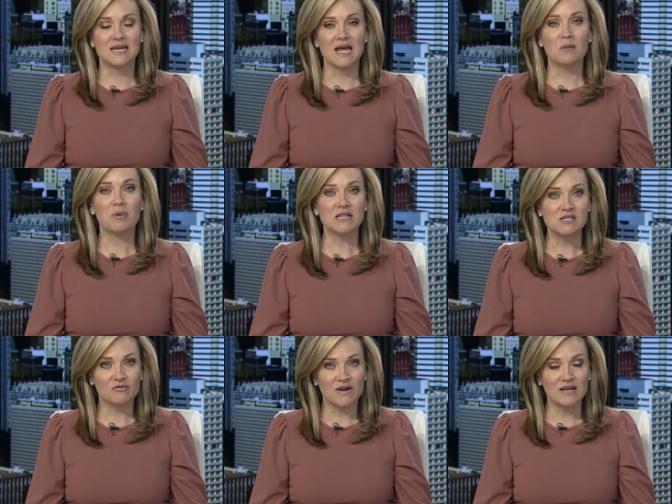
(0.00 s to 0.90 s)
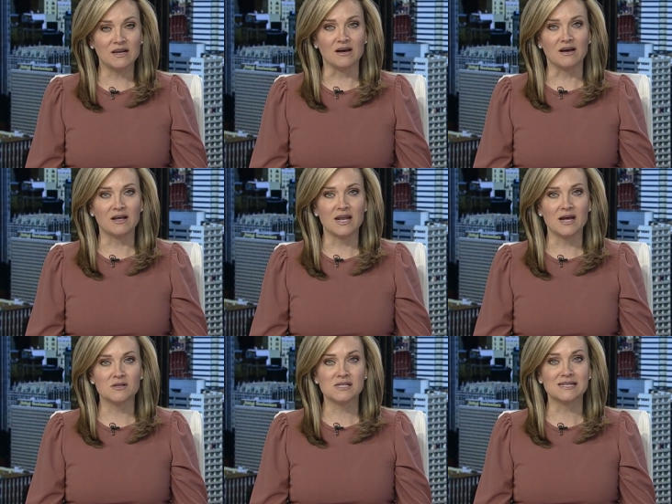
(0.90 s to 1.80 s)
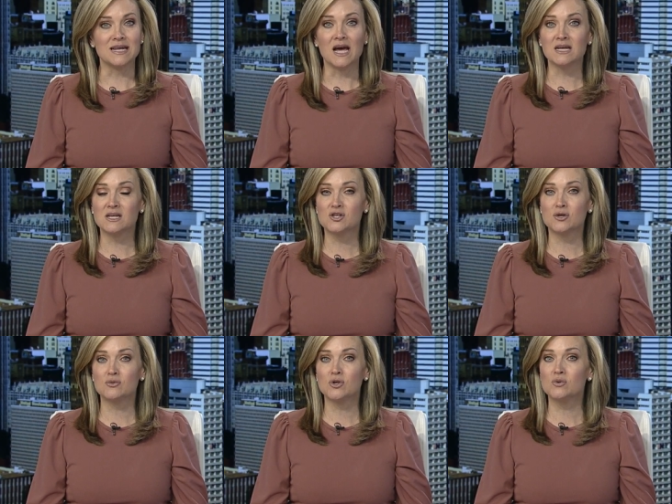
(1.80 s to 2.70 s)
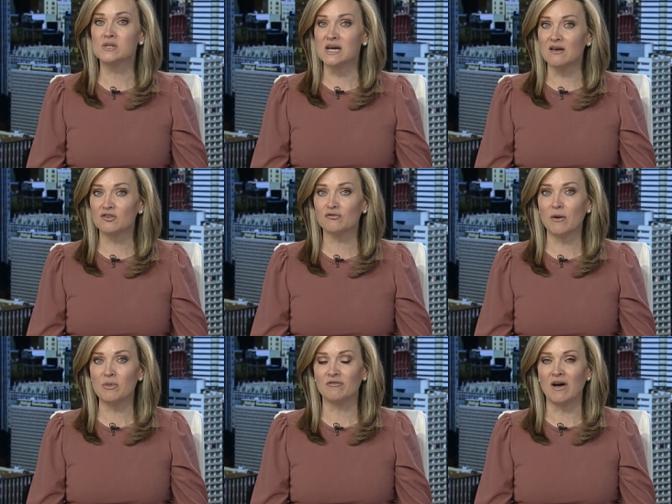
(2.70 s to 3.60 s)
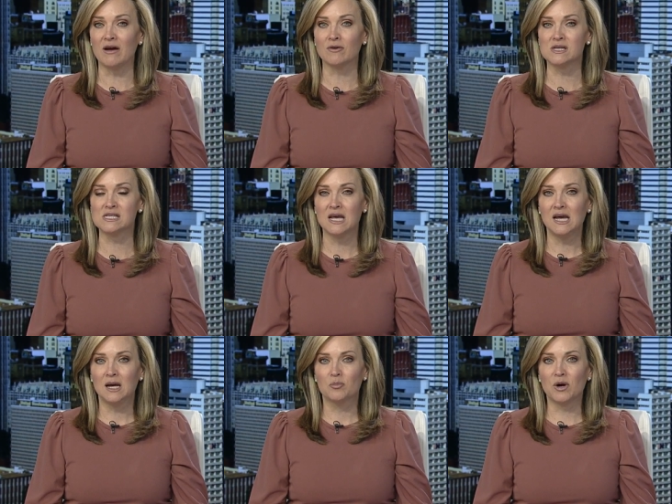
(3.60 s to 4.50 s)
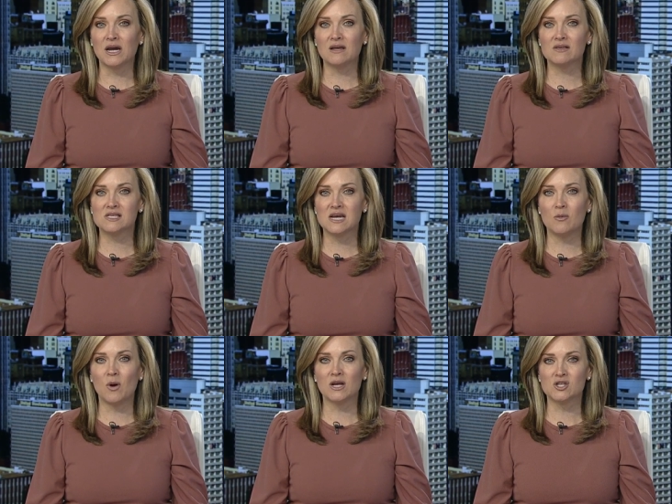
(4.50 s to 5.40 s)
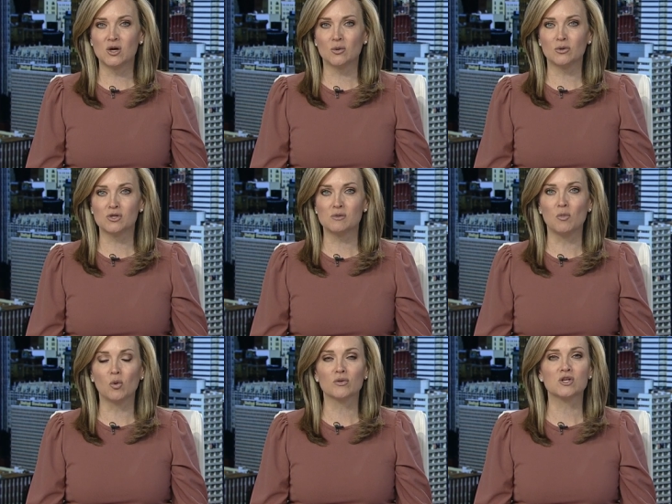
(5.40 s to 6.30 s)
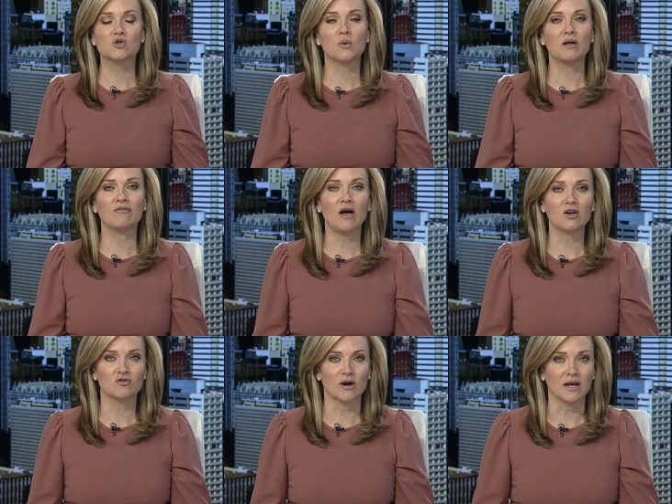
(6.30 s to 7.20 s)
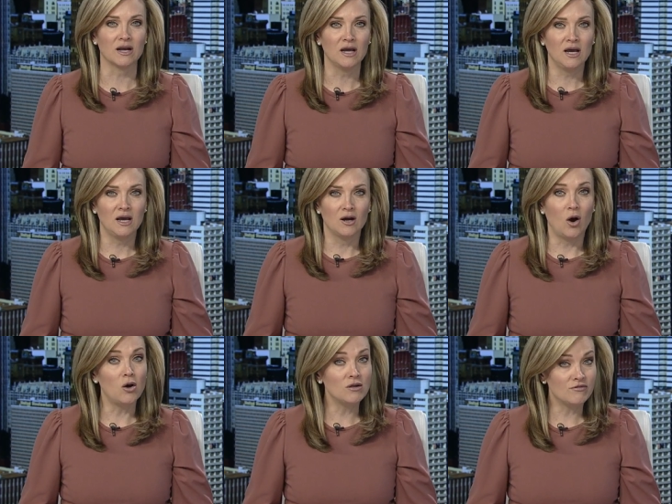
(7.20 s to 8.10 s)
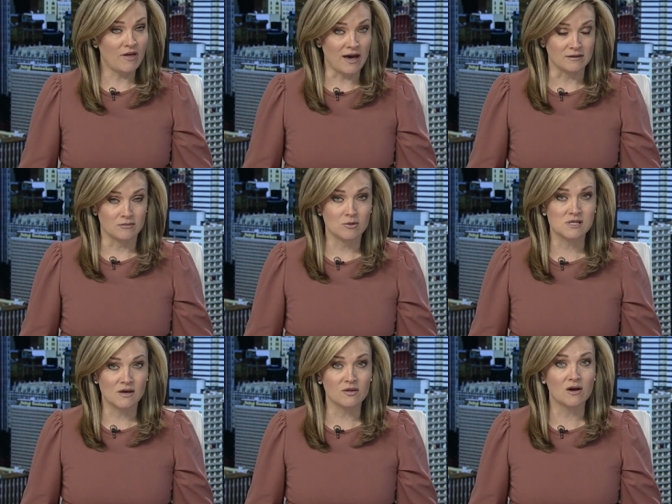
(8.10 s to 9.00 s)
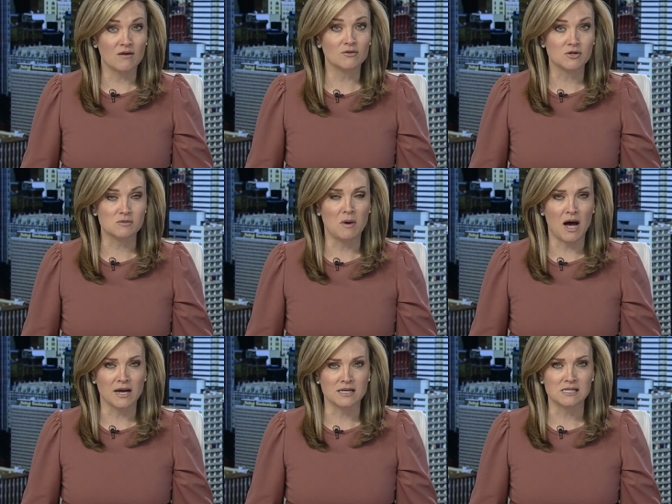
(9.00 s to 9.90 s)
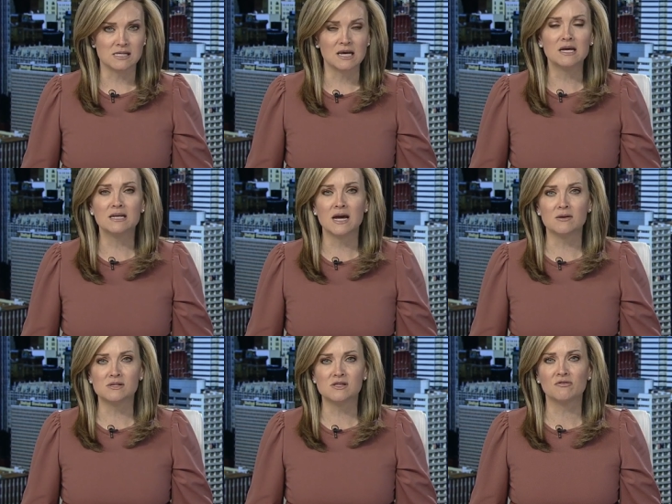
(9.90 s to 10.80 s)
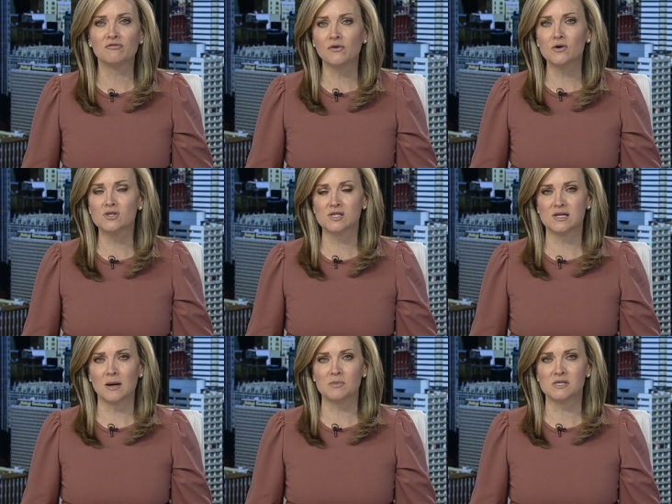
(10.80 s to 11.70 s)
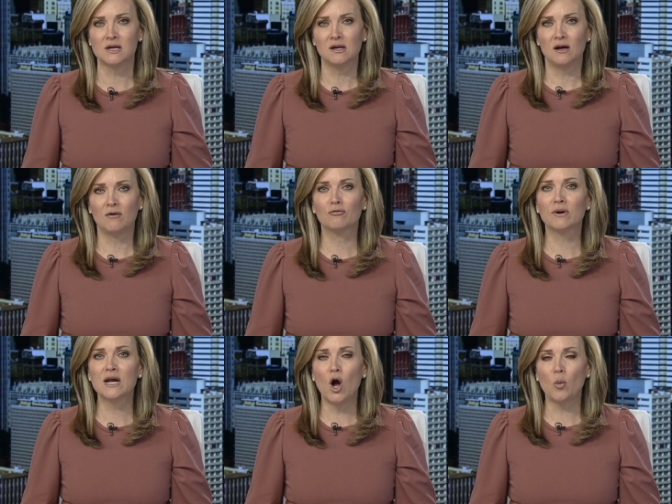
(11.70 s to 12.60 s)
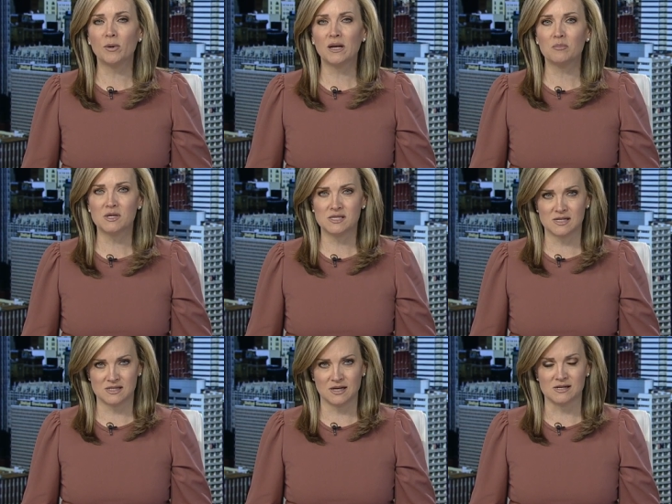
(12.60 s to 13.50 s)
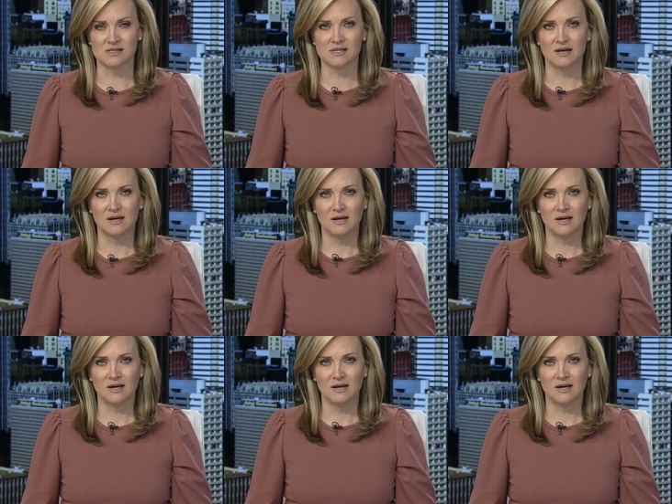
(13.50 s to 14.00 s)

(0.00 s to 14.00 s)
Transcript: Today, Pennsylvania announced 92 new deaths from the virus, bringing the statewide total to more than 1,200. All of that was on the governor's mind as he announced the first steps of reopening businesses.